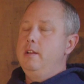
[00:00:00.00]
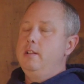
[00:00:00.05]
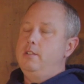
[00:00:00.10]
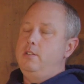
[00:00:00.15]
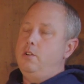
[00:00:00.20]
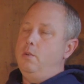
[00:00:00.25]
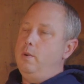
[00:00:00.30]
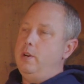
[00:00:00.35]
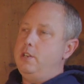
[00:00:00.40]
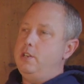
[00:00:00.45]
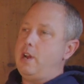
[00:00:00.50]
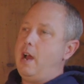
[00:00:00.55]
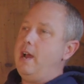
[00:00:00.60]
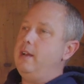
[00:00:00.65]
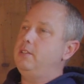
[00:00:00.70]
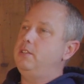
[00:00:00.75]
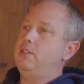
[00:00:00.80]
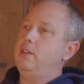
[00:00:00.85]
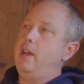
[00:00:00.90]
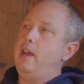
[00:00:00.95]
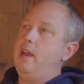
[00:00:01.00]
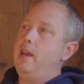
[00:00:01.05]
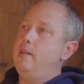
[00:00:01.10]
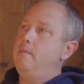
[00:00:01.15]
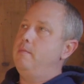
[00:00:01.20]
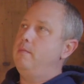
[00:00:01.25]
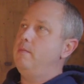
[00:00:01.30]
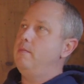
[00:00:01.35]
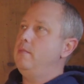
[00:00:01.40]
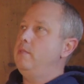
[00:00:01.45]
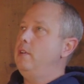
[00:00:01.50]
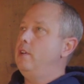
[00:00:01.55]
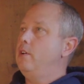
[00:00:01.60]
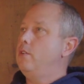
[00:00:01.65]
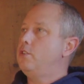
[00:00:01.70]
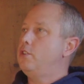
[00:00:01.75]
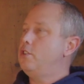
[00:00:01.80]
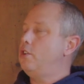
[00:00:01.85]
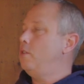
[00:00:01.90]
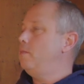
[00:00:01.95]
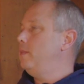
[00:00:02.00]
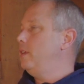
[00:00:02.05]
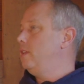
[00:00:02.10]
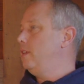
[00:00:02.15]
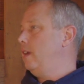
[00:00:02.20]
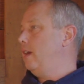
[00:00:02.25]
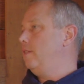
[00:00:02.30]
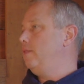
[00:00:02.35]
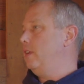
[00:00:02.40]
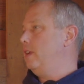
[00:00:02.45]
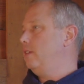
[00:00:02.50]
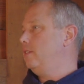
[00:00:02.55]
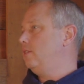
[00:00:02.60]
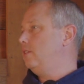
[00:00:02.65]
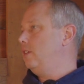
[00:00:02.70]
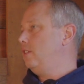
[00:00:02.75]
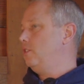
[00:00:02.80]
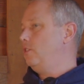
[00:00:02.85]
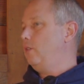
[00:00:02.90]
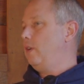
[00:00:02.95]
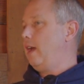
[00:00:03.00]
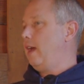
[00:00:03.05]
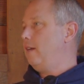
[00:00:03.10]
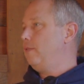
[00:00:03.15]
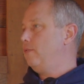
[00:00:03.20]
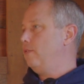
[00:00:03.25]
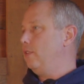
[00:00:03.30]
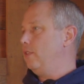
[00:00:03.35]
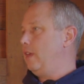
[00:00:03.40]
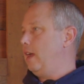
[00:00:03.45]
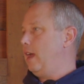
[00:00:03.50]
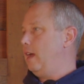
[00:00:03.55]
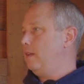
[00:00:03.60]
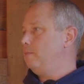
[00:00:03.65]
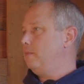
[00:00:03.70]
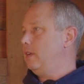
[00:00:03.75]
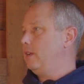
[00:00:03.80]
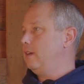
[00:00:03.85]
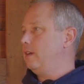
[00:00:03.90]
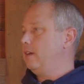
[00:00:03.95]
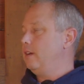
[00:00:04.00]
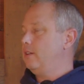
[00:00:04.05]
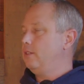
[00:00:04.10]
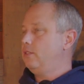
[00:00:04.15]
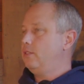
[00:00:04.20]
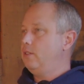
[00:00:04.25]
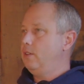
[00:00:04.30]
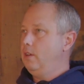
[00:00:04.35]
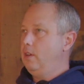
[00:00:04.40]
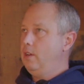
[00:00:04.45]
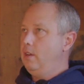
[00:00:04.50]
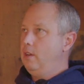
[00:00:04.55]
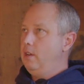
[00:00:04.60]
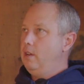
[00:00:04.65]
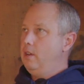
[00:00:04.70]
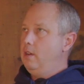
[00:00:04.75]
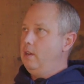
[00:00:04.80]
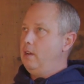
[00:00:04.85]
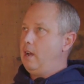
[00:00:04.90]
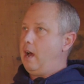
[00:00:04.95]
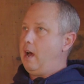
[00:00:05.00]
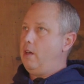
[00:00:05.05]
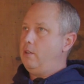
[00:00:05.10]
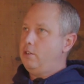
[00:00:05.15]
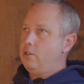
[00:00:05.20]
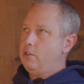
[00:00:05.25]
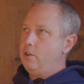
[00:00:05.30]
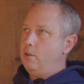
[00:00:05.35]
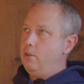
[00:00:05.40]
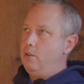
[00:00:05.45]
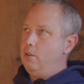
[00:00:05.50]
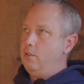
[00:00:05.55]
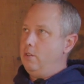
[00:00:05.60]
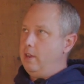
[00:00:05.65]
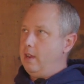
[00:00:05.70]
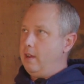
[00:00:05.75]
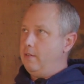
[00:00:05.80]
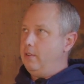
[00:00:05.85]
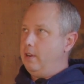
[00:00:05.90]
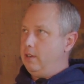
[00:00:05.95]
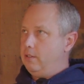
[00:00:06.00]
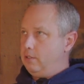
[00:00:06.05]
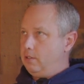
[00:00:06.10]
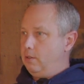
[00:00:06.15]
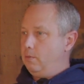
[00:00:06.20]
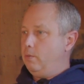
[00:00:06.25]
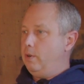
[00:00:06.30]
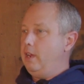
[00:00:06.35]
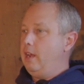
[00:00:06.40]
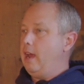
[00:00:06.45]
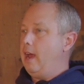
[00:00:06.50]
To which I say, show me the evidence that you have for that, because I'll show you the evidence that we